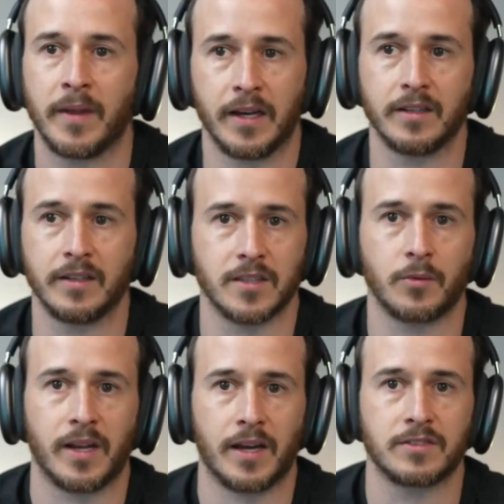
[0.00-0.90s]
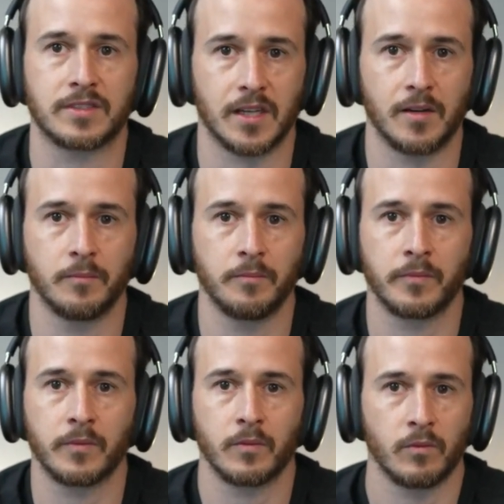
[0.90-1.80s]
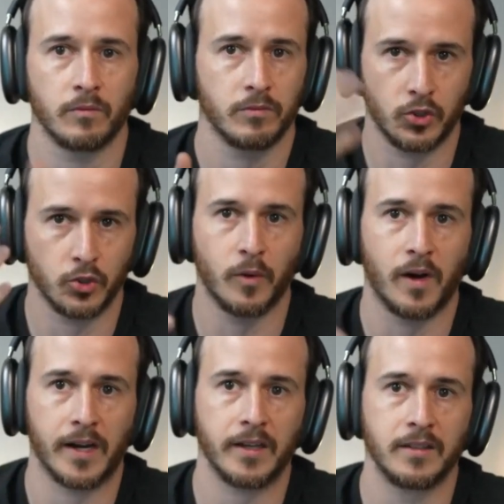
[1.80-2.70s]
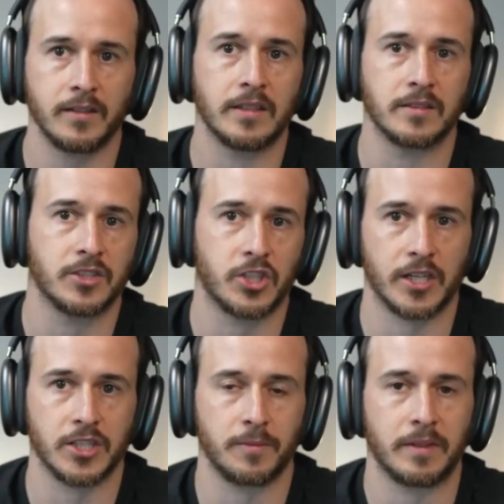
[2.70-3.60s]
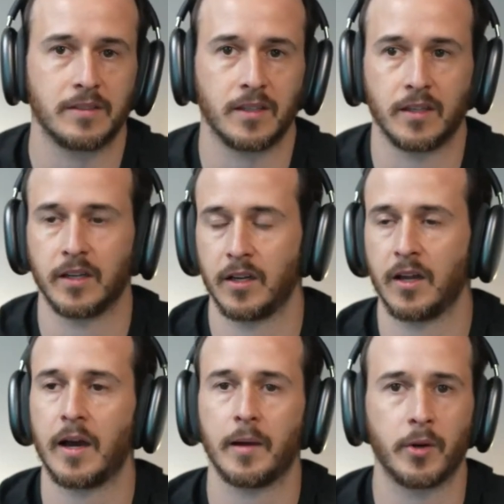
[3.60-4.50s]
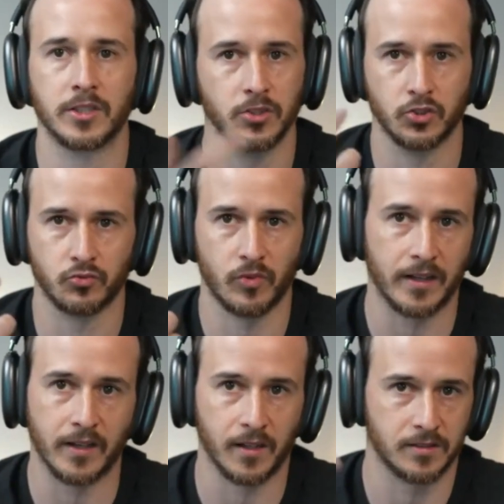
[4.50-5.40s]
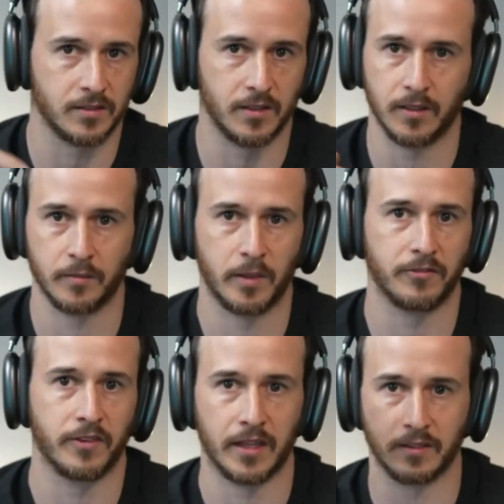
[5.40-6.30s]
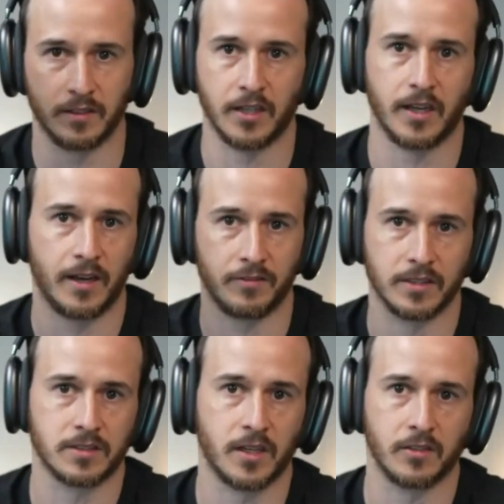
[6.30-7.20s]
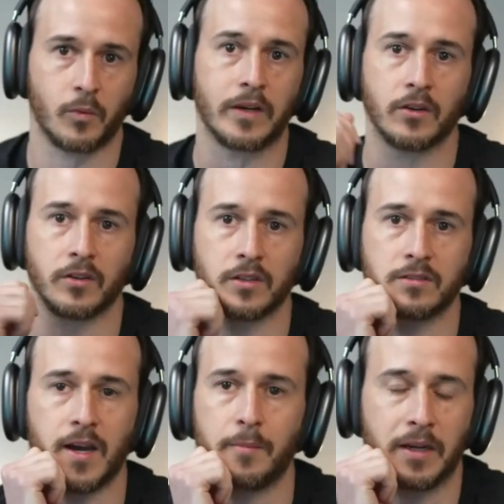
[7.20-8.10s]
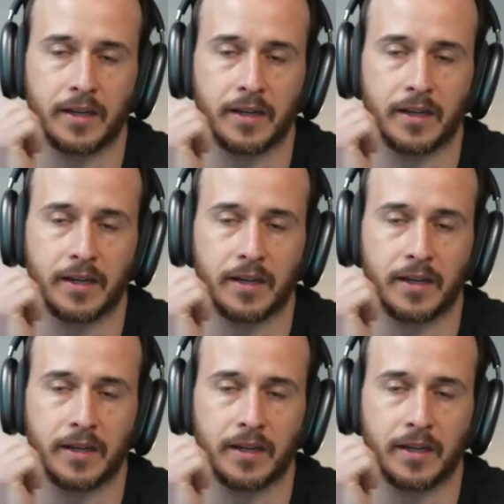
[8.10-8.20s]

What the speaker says: And it is, I would have some UI into ChatGPT. And I personally use Raycast. I pay for that. And I have this kind of window to type in.